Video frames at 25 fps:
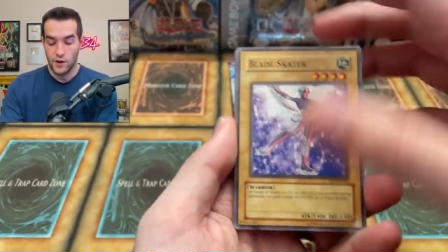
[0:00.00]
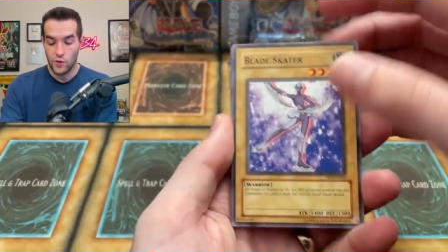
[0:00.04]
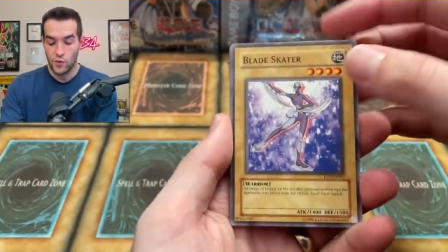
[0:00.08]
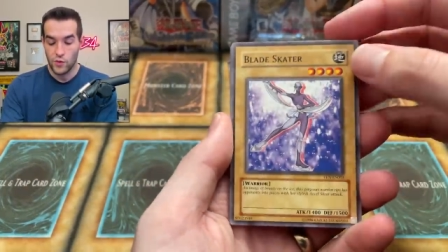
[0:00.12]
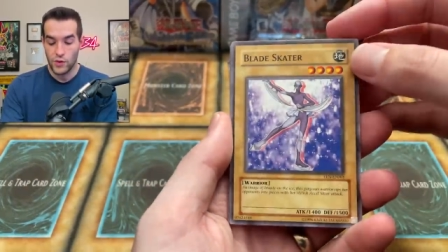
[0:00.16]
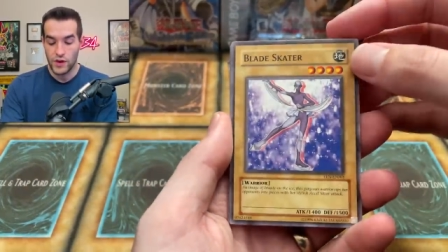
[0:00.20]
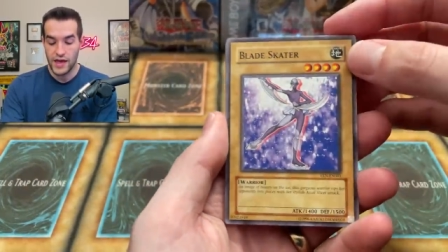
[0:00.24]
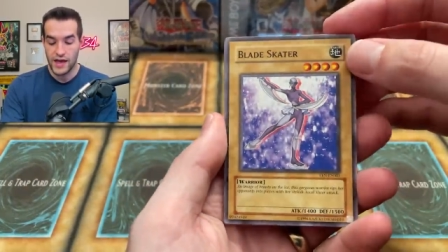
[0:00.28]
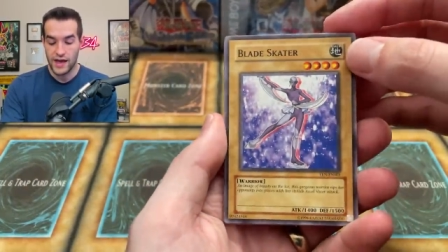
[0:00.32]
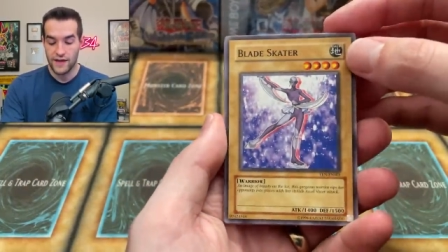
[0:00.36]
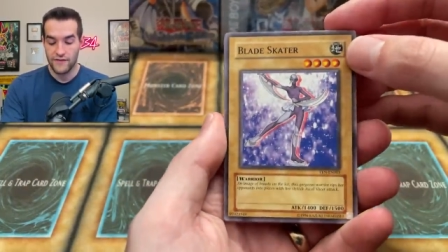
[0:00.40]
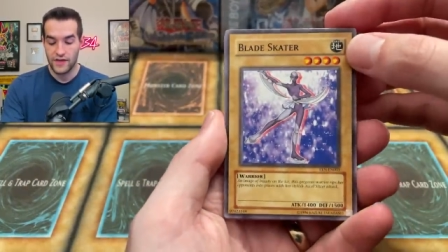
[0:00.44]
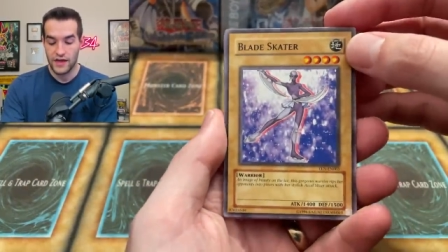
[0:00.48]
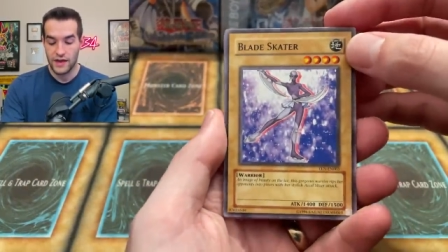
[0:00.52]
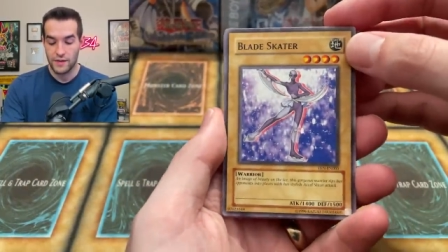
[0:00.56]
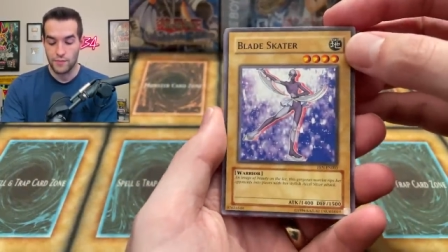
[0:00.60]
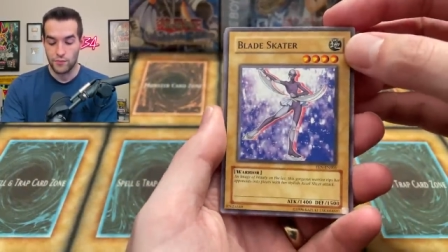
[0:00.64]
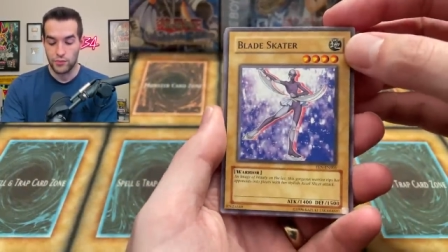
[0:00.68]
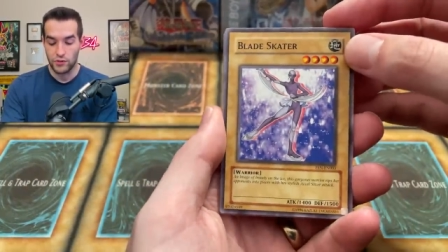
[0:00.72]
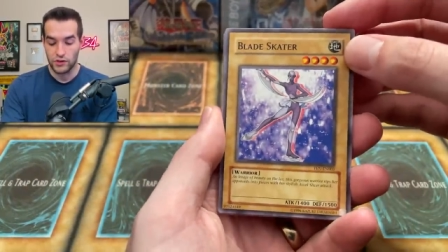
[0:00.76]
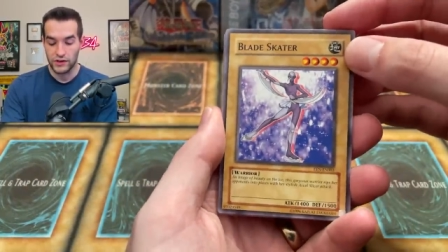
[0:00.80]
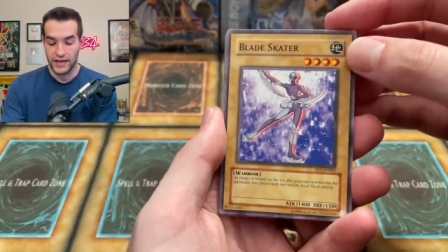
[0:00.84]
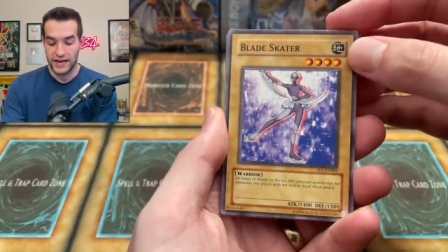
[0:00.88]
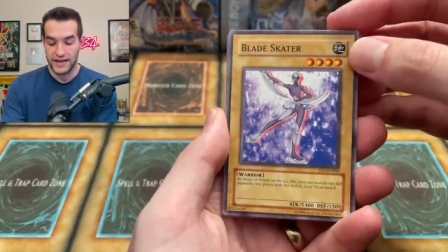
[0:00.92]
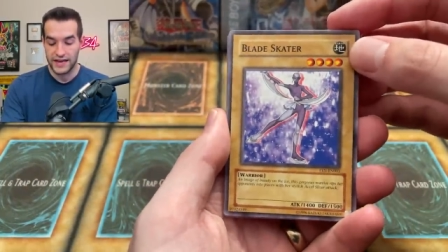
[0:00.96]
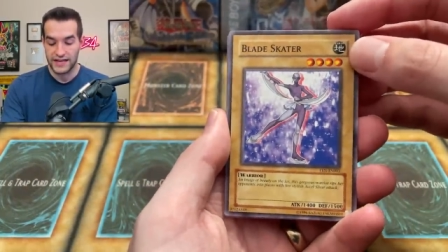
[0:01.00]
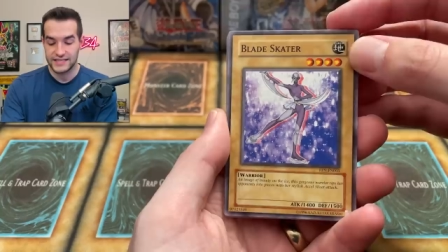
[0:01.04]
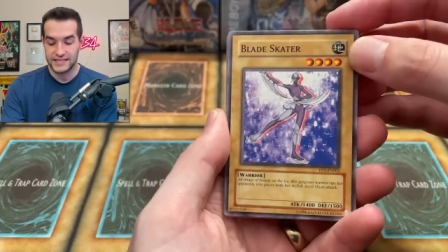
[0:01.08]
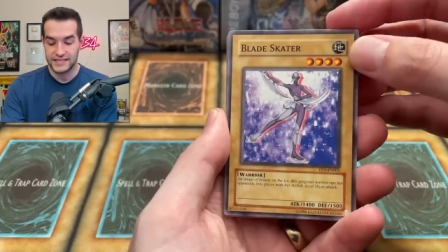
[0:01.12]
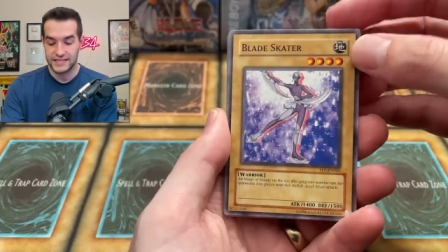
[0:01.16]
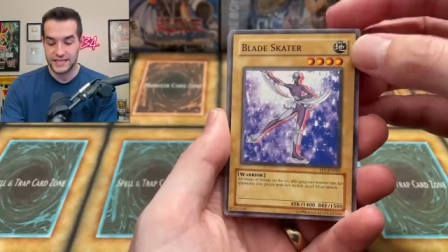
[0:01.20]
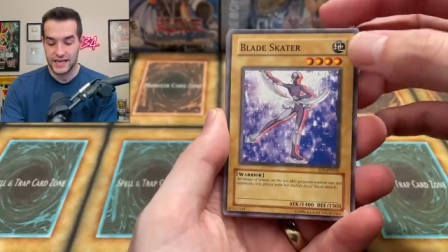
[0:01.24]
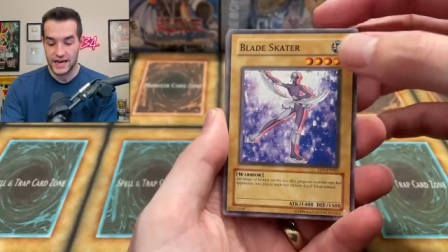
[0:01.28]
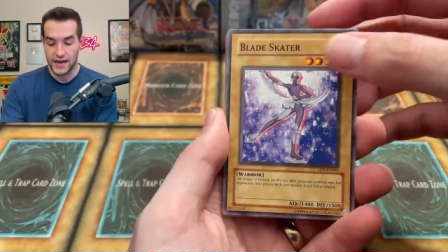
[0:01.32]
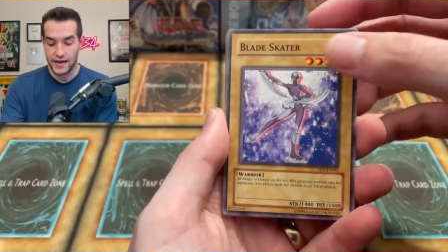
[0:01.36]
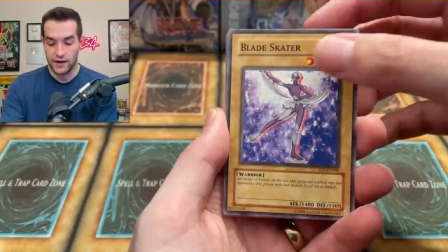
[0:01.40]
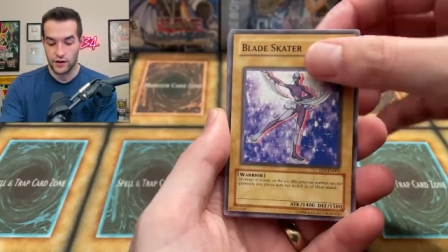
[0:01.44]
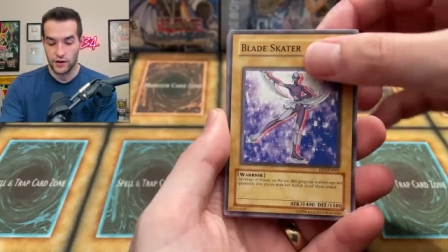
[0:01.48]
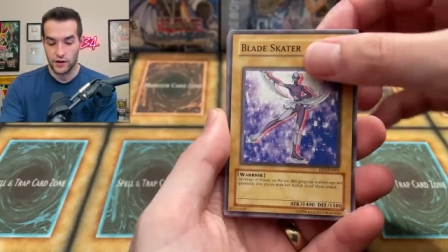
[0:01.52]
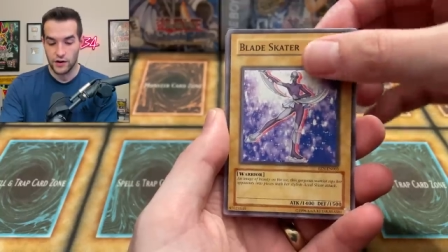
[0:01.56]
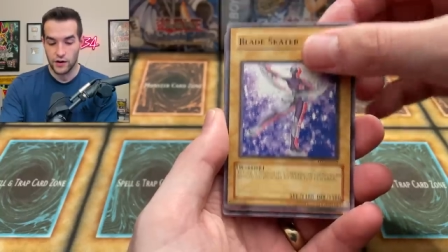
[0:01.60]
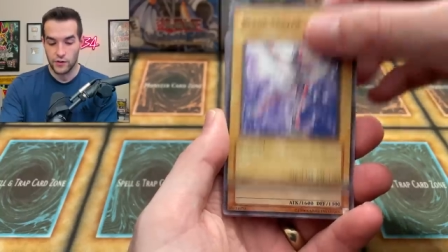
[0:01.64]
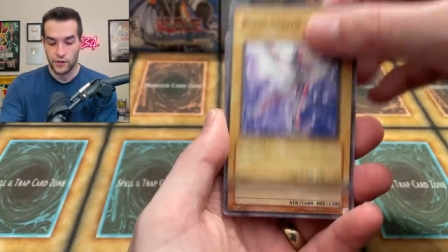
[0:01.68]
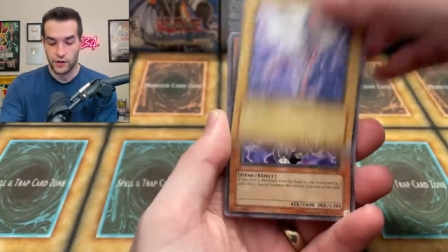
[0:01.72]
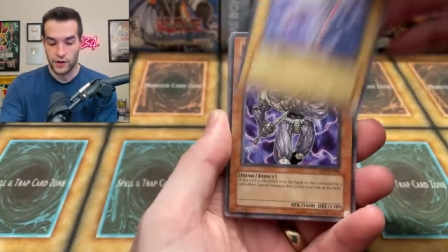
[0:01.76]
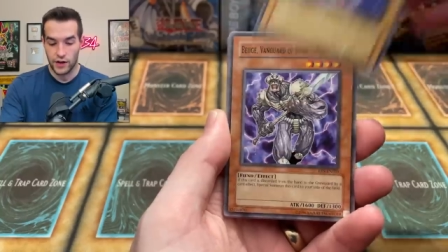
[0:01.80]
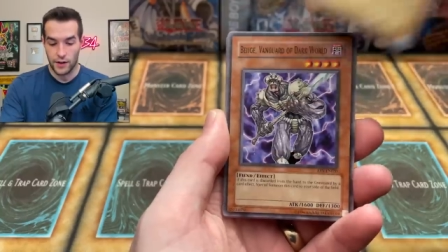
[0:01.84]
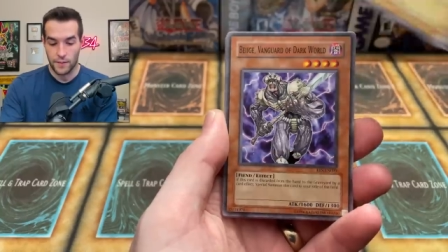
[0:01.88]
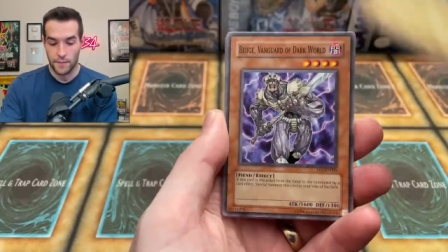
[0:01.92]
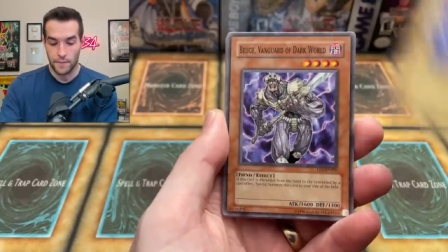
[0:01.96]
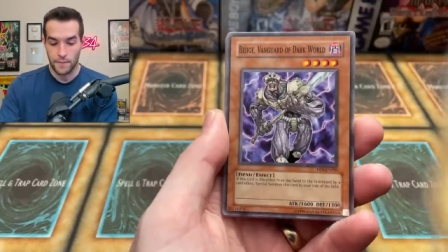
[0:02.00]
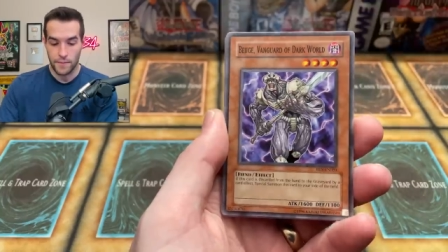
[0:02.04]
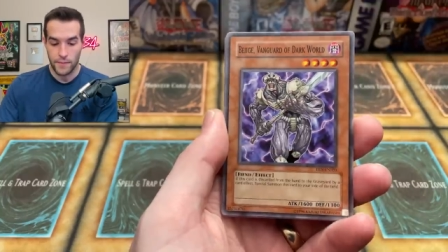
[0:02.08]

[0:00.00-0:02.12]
We have a Blade Skater. Okay.